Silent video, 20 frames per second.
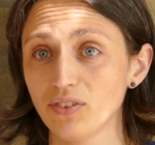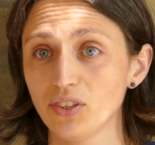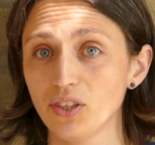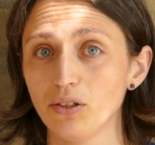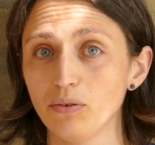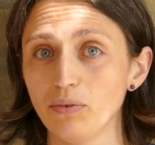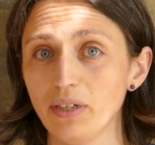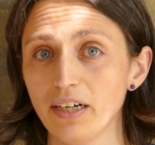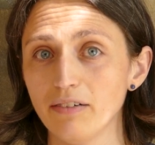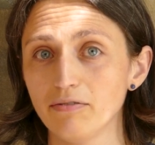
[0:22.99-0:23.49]

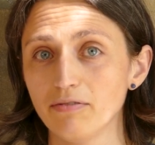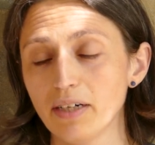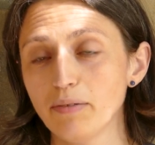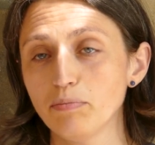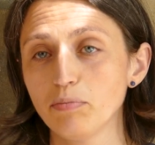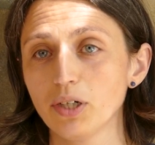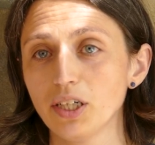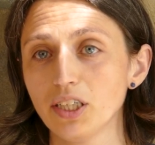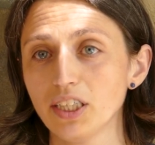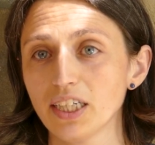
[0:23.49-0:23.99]
So we have one
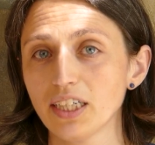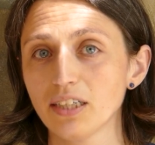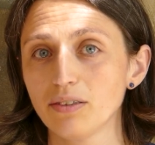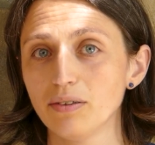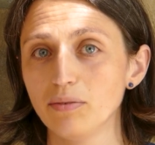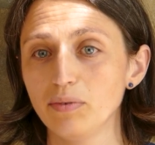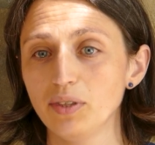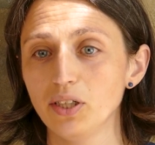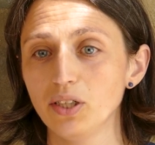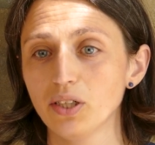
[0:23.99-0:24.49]
project
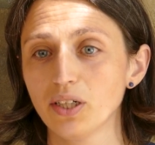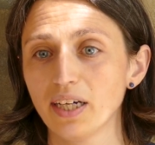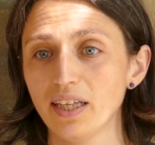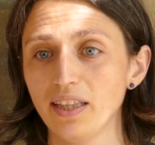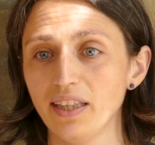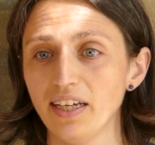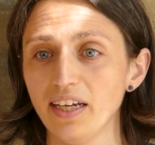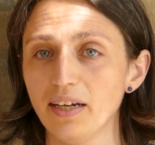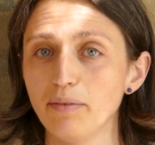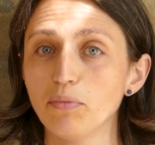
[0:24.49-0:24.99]
where we look
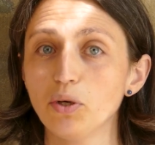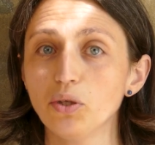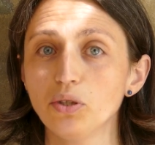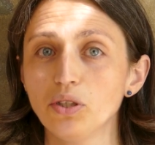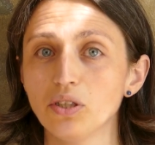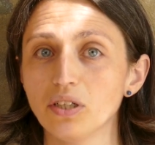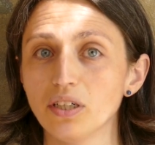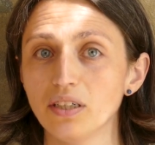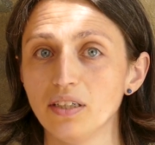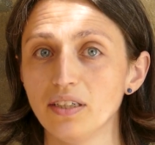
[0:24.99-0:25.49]
at the
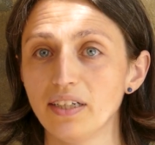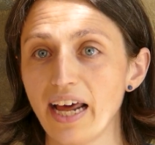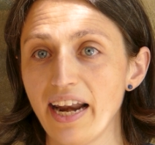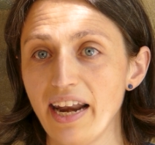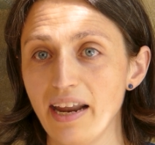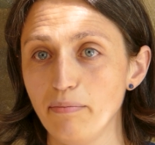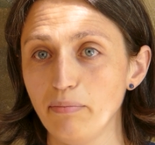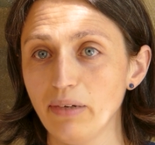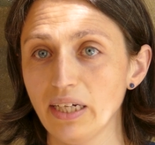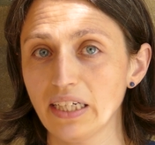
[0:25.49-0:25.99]
emotion
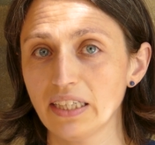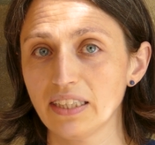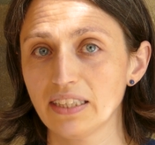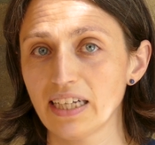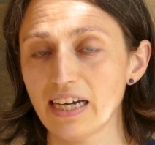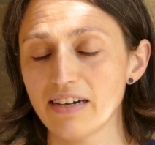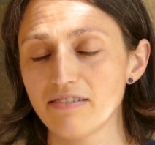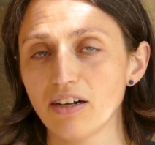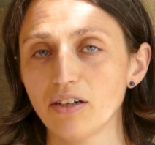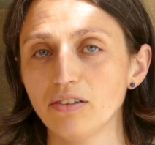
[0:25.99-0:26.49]
dynamics
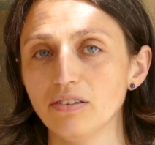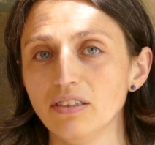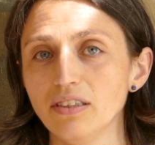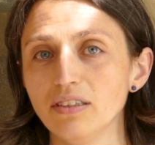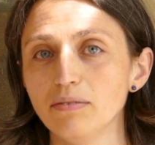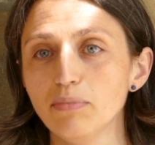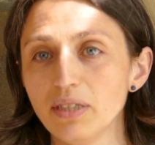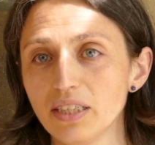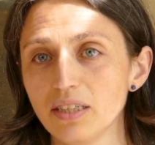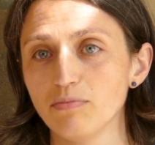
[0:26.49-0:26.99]

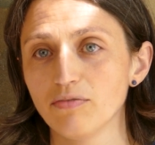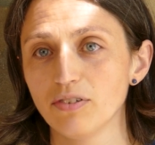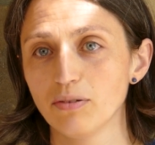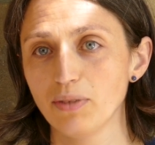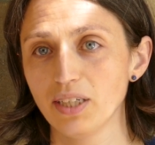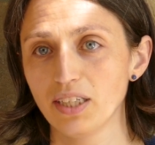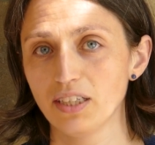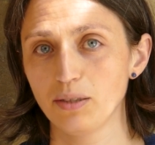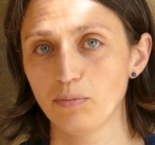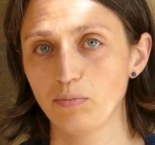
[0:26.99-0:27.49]
around
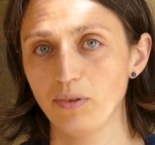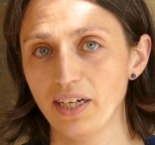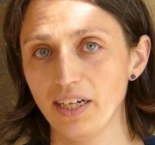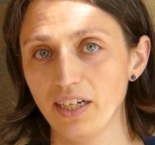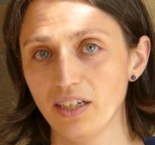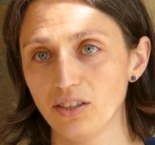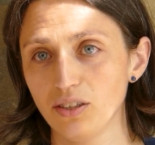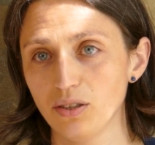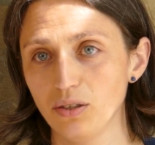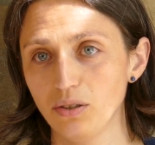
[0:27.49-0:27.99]
misinformation
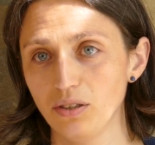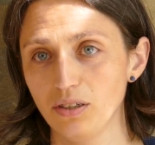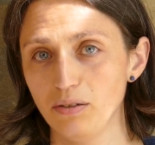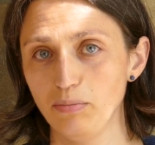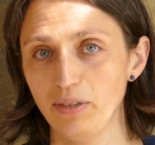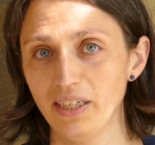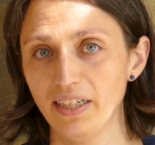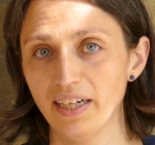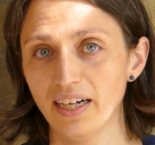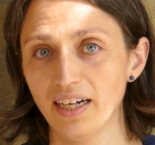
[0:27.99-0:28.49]
spreading on social
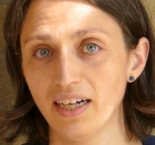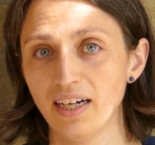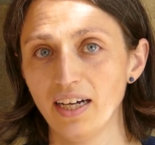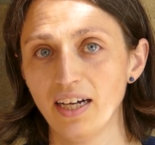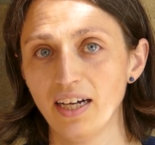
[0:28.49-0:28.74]
media.